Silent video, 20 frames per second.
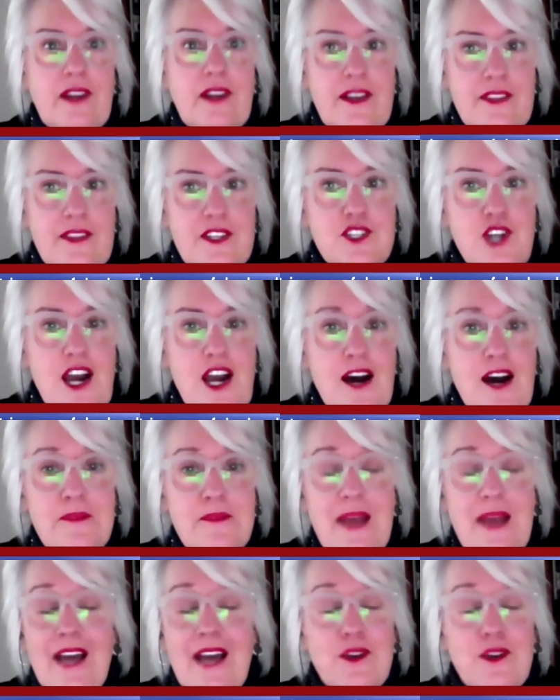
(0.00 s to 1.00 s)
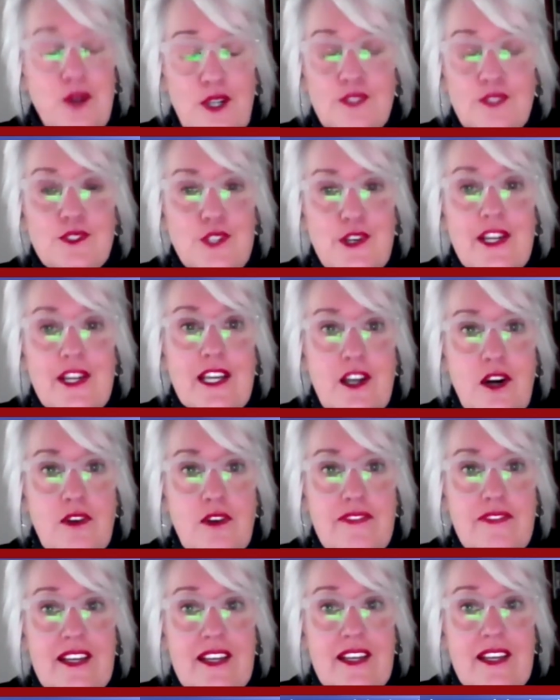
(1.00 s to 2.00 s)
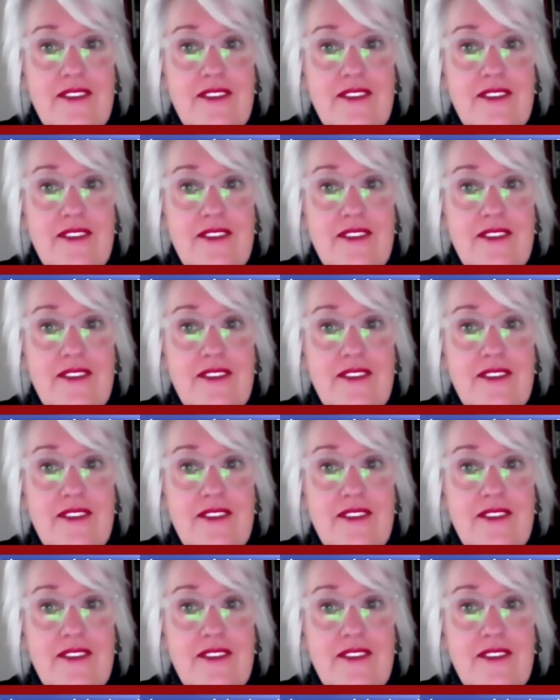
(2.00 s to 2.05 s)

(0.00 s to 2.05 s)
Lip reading: on the job at all during COVID.